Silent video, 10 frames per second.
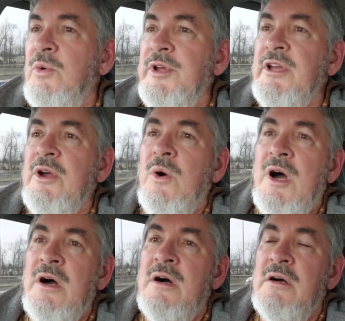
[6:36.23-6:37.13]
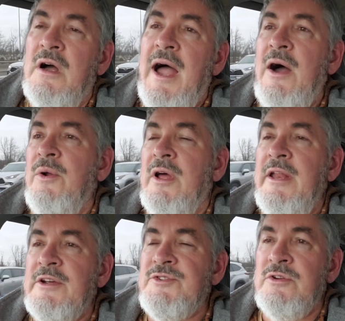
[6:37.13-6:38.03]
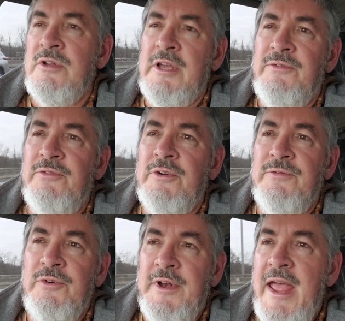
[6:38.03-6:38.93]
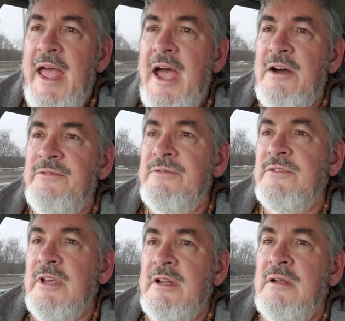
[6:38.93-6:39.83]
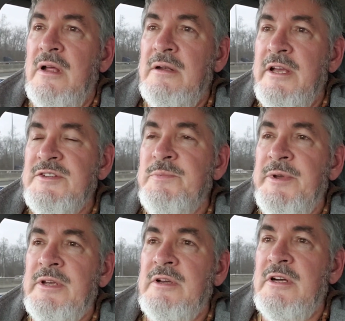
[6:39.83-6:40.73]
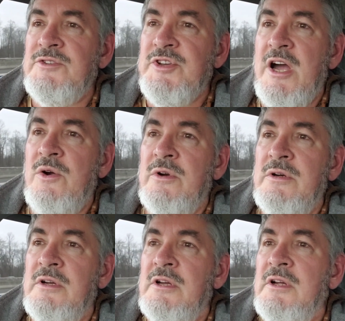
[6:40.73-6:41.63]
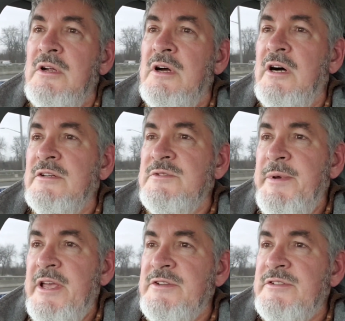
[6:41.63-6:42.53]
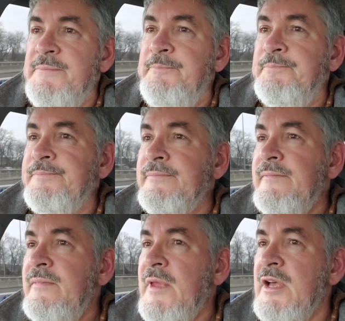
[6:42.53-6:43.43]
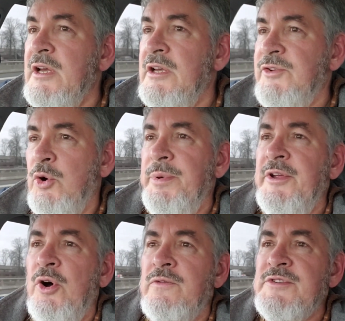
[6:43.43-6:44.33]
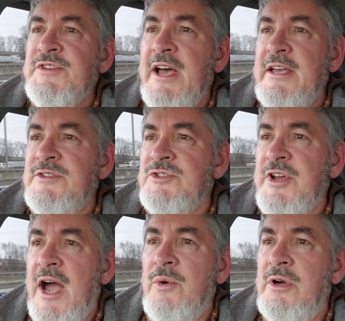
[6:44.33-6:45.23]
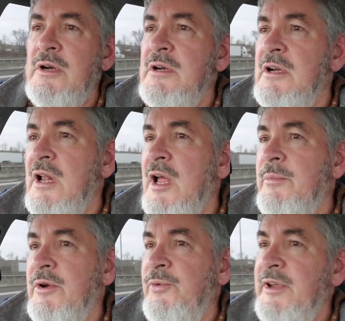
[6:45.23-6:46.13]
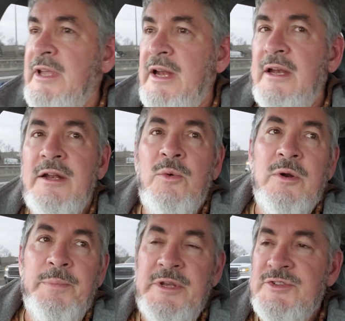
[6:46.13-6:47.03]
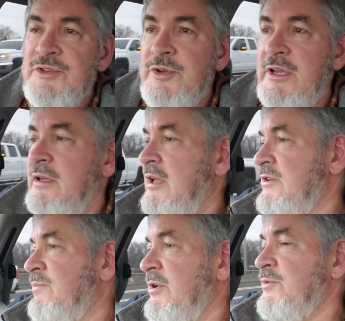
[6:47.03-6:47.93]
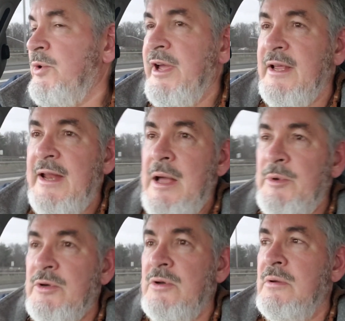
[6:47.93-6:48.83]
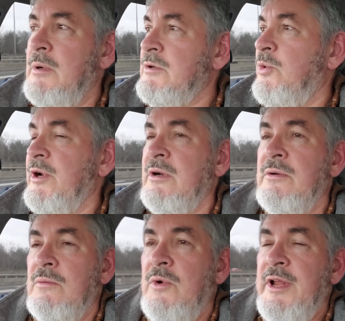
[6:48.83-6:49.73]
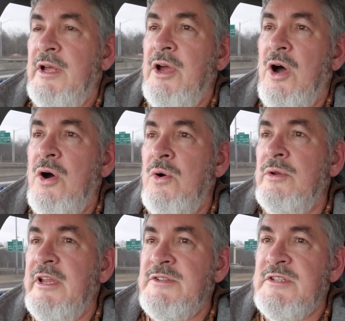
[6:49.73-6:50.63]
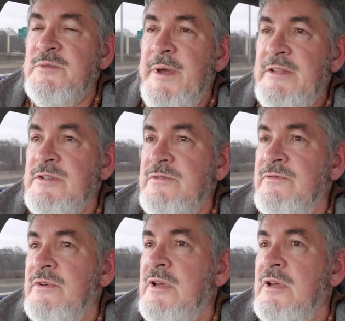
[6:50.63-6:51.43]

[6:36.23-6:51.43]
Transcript: we can go out an extra like foot and a half to get a nice big shower space. So it'll be an oversized shower, but if we can get it in a one-piece unit, that's much more economical, with quicker way to go and less expensive.